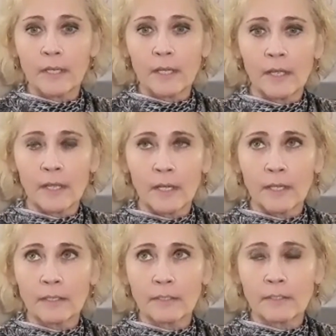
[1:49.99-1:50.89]

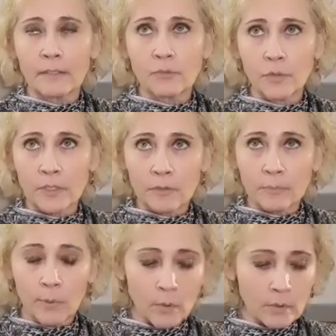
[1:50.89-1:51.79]
and treated
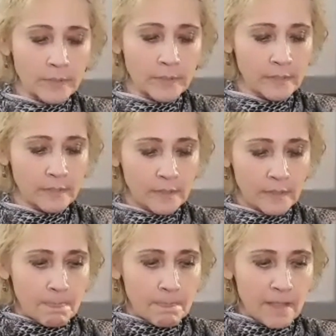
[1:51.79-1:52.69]
poorly
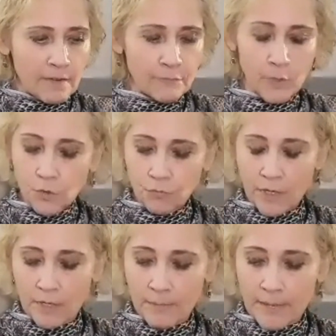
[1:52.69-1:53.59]
and
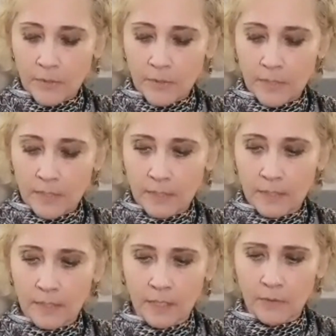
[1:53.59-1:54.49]
frustrated about it and
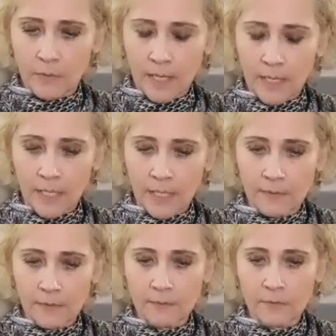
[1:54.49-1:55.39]
not knowing how to
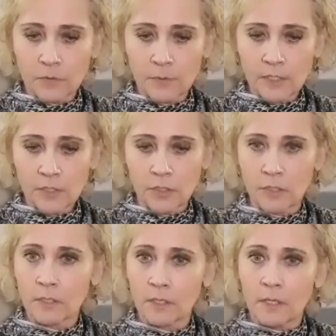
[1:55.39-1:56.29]
handle the situation,